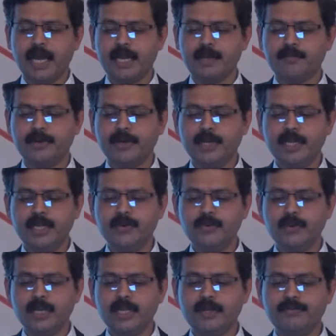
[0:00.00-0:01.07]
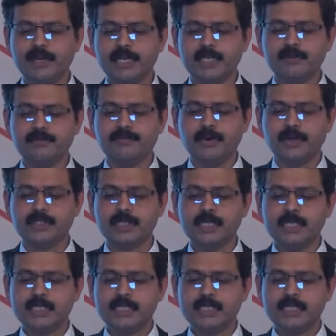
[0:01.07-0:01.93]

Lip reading: are equally effective for